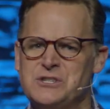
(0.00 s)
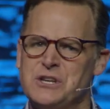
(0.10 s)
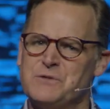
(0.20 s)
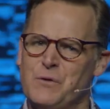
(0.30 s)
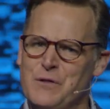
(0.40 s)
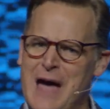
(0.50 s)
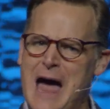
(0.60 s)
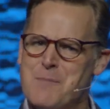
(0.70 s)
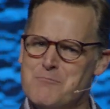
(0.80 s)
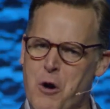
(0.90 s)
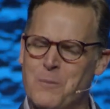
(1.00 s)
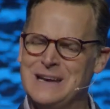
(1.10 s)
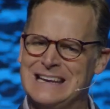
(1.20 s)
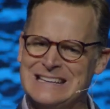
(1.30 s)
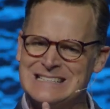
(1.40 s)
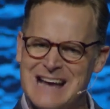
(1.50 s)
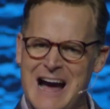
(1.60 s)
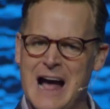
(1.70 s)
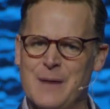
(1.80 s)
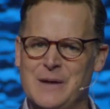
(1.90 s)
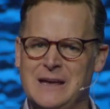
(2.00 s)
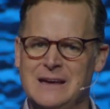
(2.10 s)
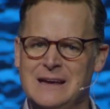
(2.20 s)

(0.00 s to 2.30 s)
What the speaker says: Just for that moment in time,